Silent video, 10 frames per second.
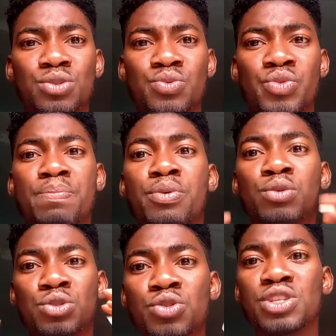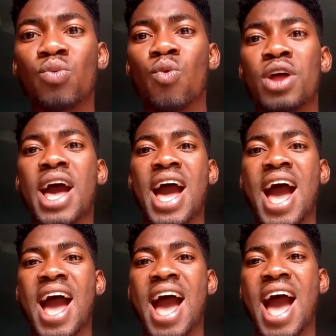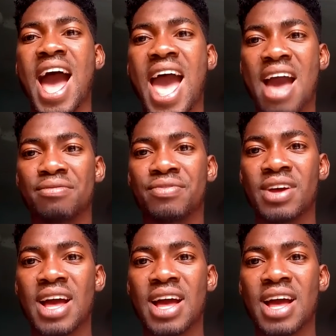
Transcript: reproducing what I have